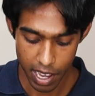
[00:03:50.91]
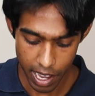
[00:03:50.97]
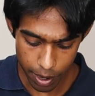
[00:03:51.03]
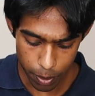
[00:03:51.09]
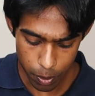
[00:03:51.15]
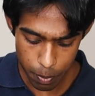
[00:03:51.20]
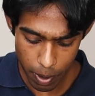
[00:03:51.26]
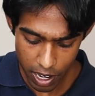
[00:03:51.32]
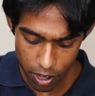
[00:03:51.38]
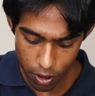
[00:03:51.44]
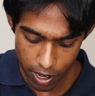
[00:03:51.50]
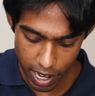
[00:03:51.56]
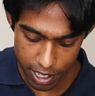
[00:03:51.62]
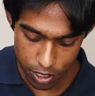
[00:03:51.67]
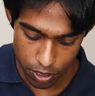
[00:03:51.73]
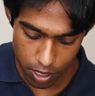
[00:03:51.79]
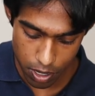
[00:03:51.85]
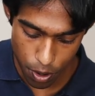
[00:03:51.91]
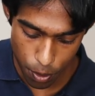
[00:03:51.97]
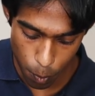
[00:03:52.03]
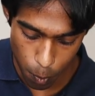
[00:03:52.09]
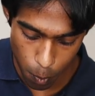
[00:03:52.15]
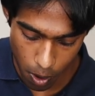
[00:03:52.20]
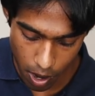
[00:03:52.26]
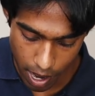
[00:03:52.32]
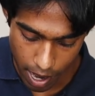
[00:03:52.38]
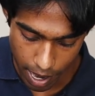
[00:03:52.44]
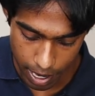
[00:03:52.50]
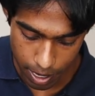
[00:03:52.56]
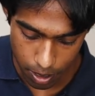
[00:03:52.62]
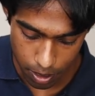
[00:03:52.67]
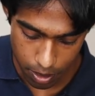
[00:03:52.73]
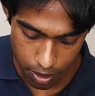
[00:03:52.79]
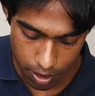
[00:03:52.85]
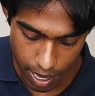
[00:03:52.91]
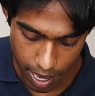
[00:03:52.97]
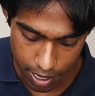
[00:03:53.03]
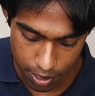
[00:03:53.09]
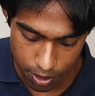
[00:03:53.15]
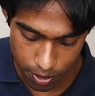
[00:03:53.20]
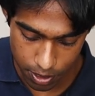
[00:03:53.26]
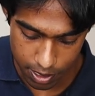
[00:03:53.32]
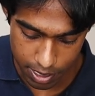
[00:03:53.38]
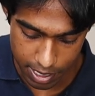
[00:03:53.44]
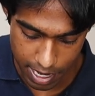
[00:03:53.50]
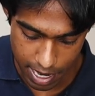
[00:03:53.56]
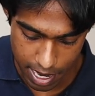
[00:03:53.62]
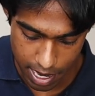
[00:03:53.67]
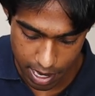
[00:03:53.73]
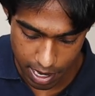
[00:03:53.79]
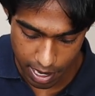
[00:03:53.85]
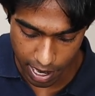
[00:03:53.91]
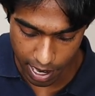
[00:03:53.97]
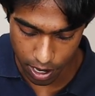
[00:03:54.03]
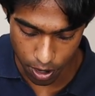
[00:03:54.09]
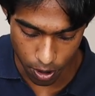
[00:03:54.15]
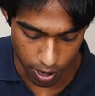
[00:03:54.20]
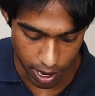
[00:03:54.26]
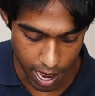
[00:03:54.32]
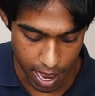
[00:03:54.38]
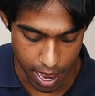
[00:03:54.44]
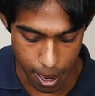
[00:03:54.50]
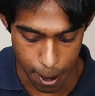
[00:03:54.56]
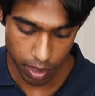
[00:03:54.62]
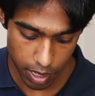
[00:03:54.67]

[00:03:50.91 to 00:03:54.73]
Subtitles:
and we might not actually know why the answer is D and not A.